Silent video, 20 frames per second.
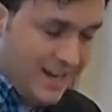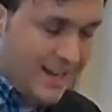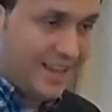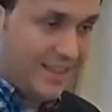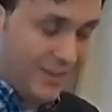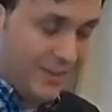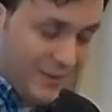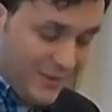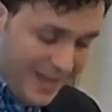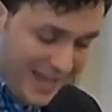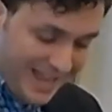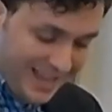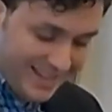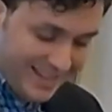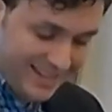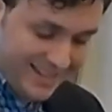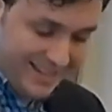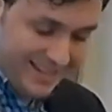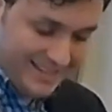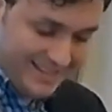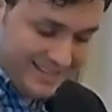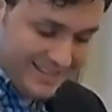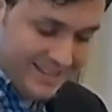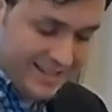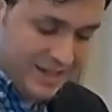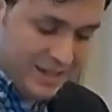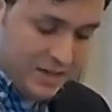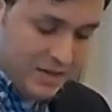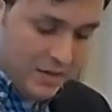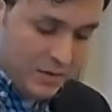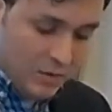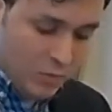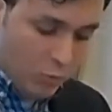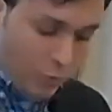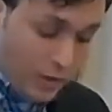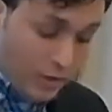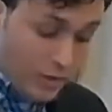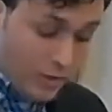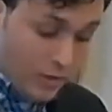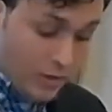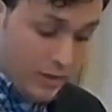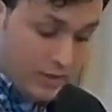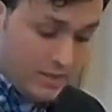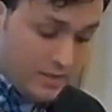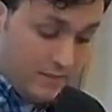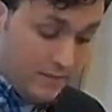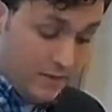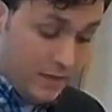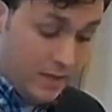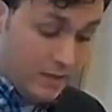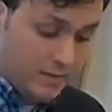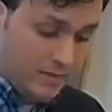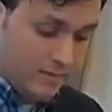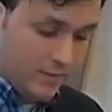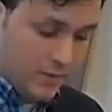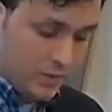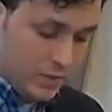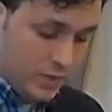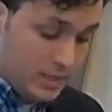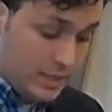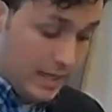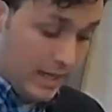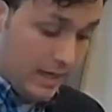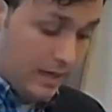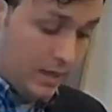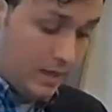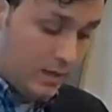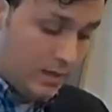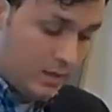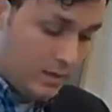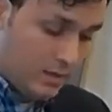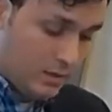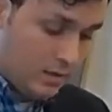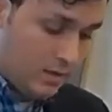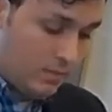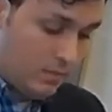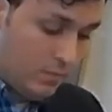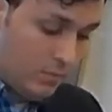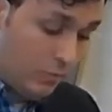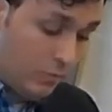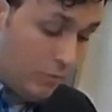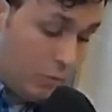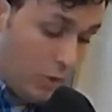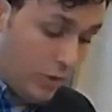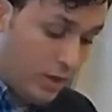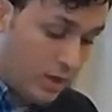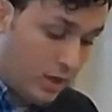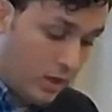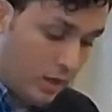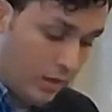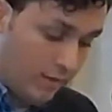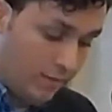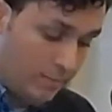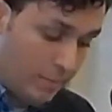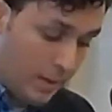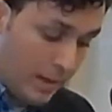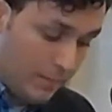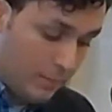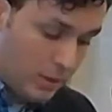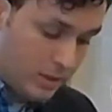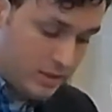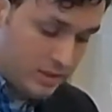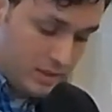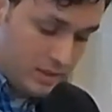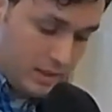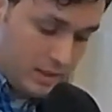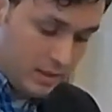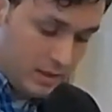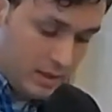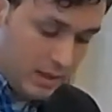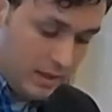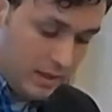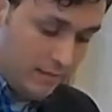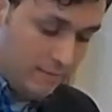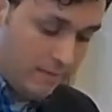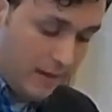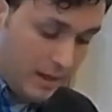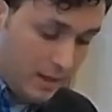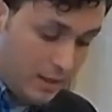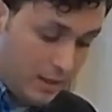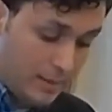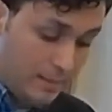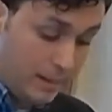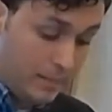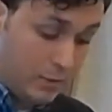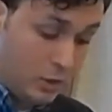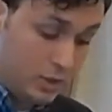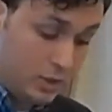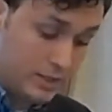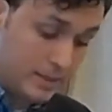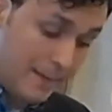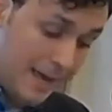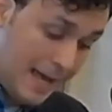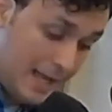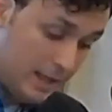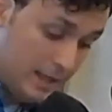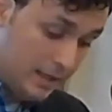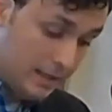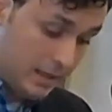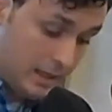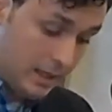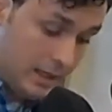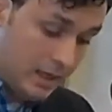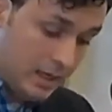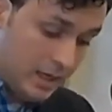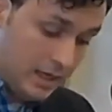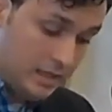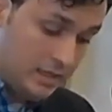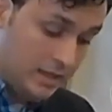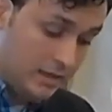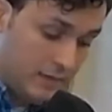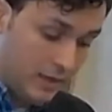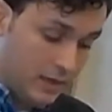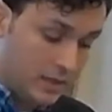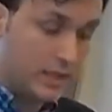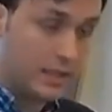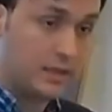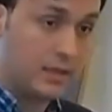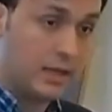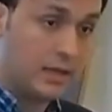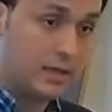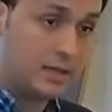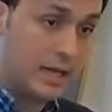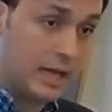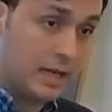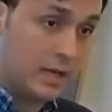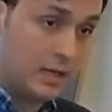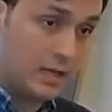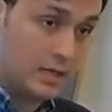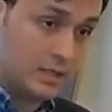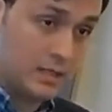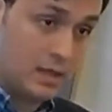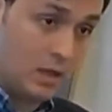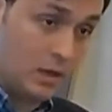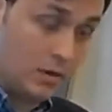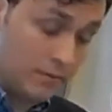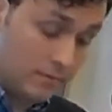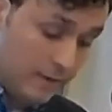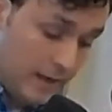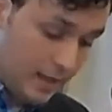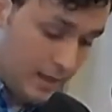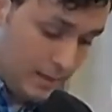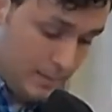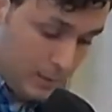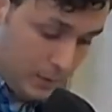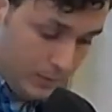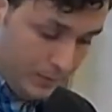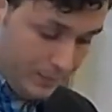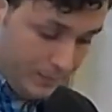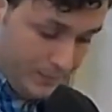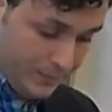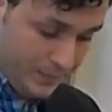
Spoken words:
localities where there is insufficient data before the cutoff by precinct, and then finally by municipality in the event that that data is unavailable.